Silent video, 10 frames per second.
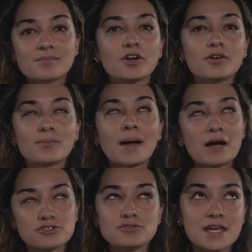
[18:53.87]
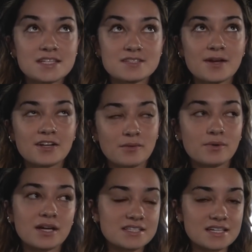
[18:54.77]
or about two days, depending on
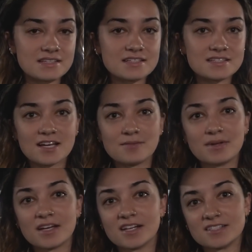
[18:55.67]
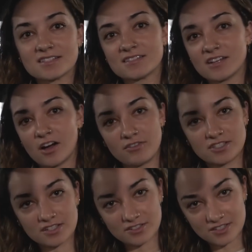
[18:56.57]
when I take the exam, because
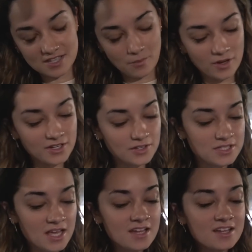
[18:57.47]
obviously there's exam windows.